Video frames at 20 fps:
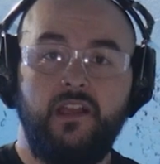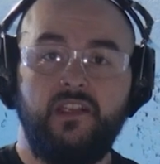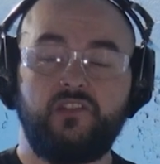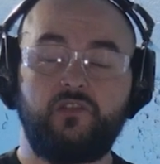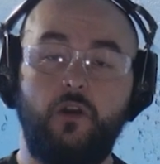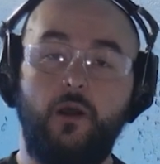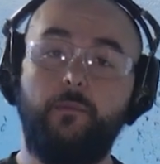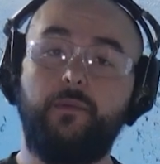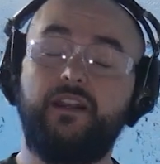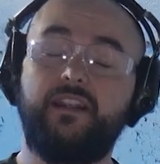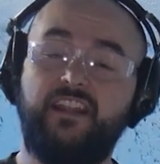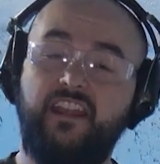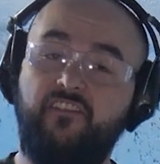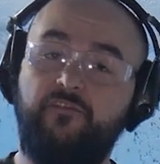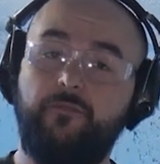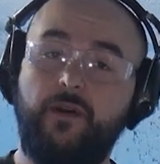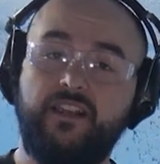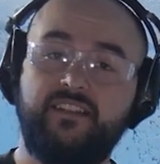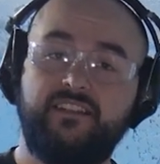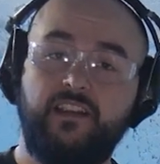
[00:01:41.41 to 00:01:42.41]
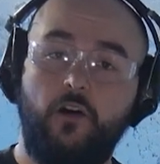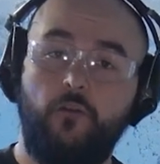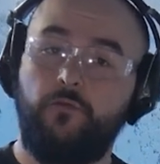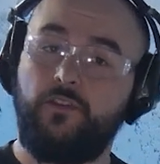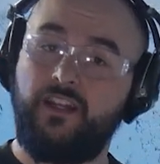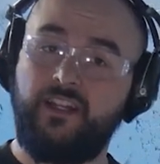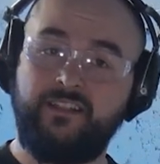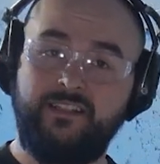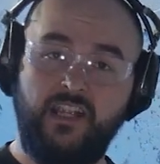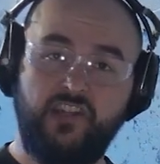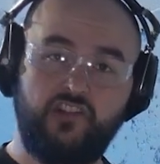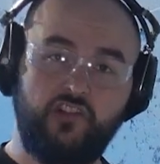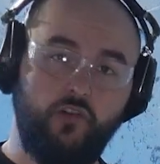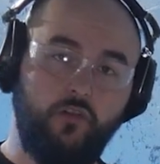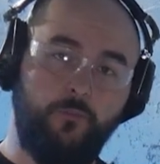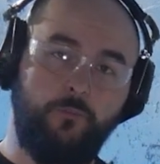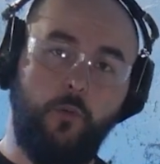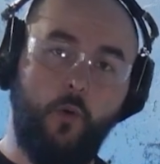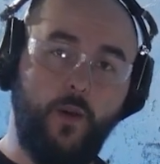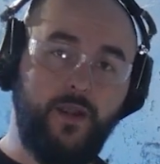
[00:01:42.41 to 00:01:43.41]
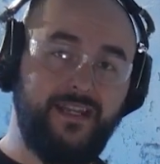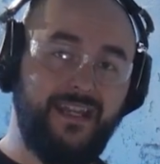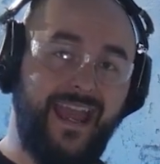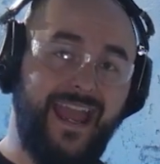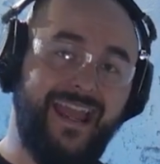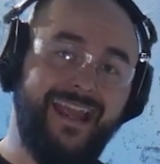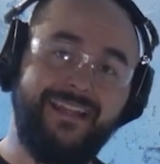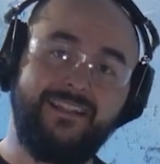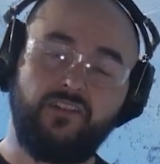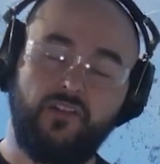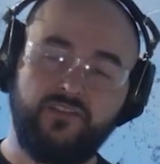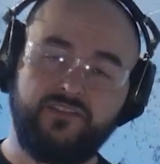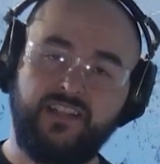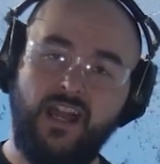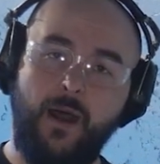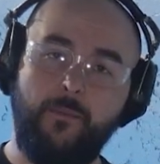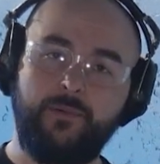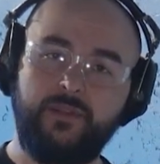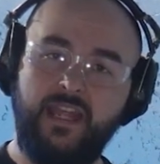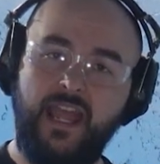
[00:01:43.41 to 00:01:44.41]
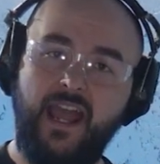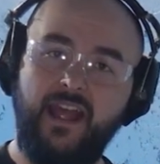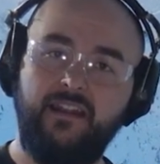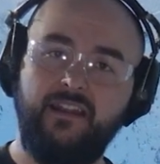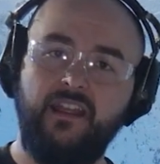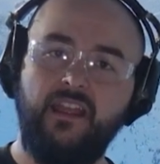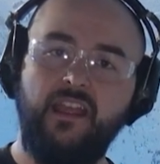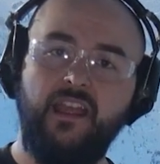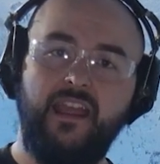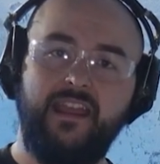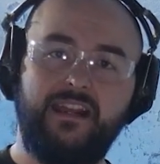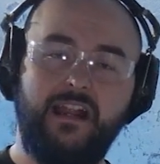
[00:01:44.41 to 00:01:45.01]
So I'm going to give myself an additional 0.8 on top of that,